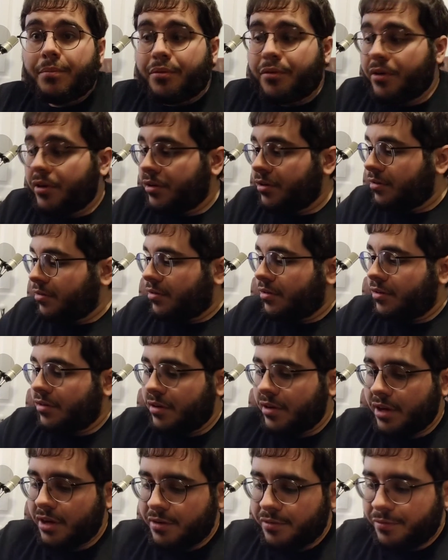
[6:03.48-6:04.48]
pretty good.
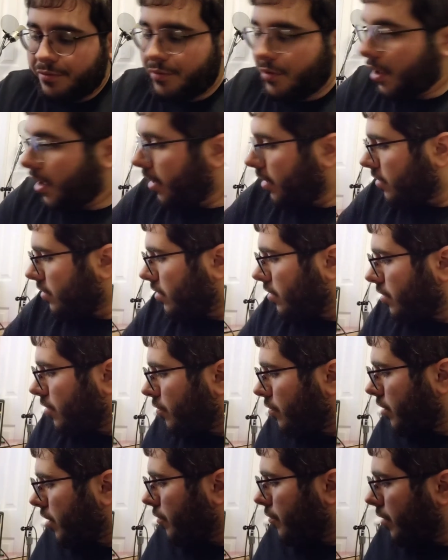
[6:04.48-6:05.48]
In fact, the
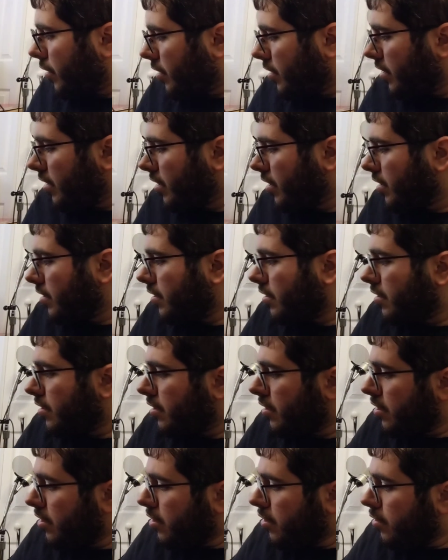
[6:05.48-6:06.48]
one that we cleaned
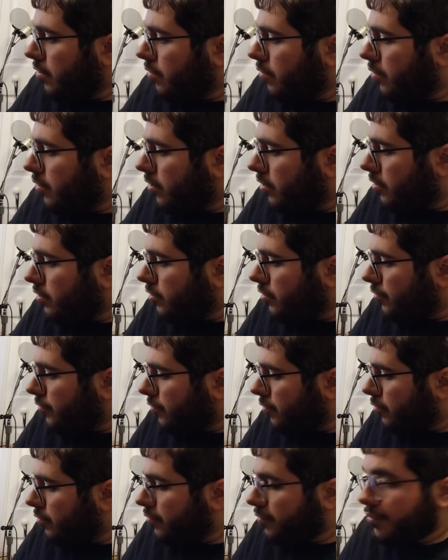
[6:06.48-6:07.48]
was
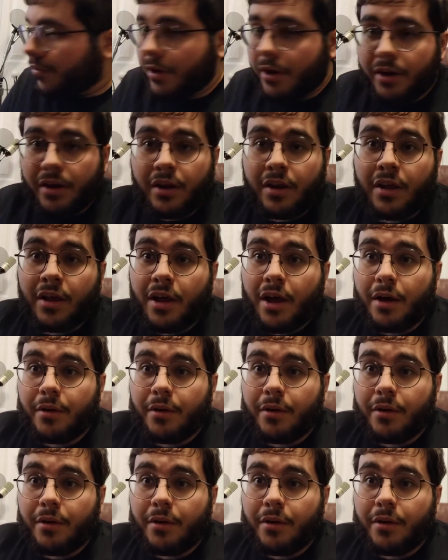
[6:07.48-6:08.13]
Food Fight.